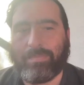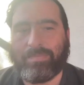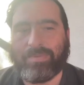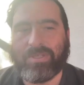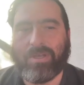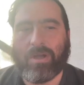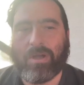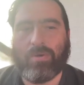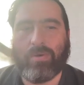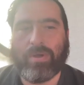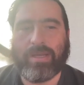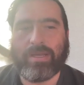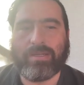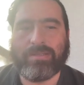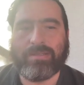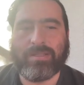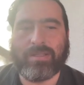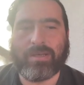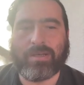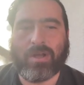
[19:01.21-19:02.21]
kept
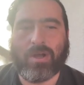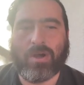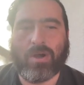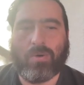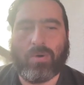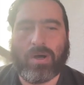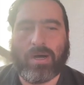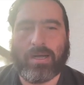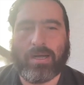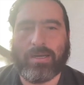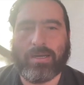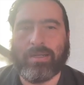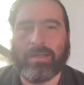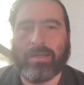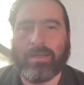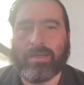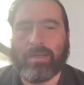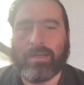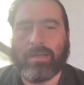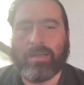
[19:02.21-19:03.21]
going to the koan
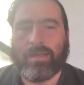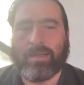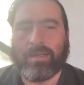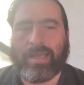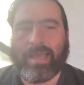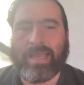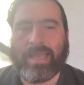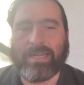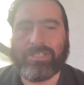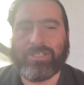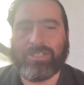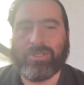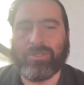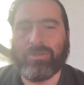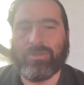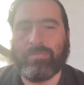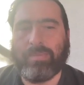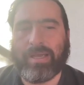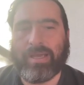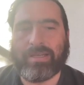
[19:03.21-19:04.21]

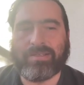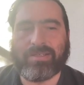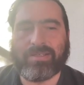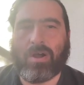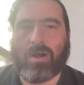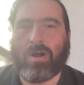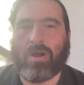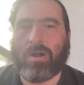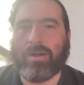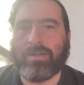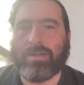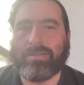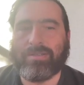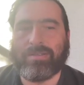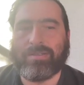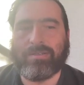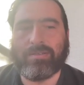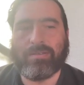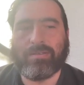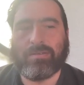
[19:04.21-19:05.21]
Keichu Makes
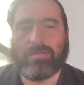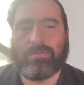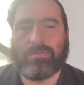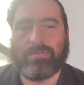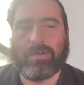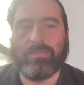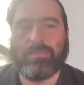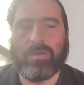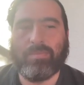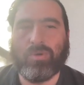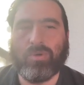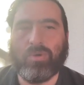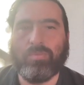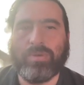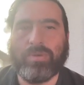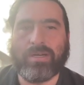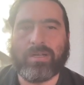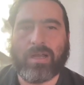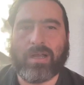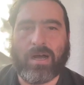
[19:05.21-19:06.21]
Carts from the
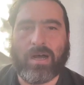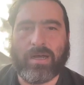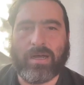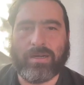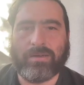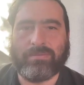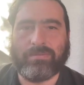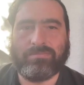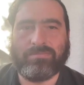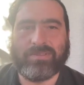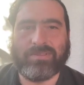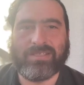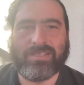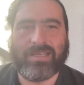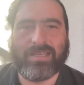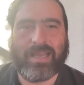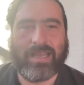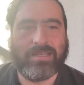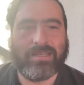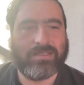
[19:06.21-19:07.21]
Mumonkan. It's
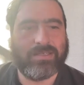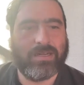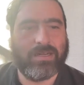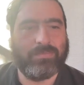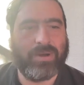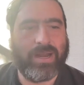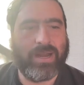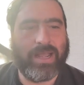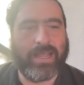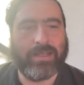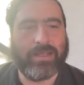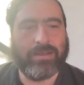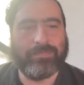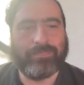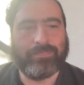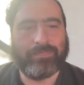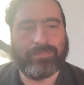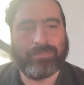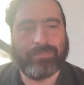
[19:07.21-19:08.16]
case number eight.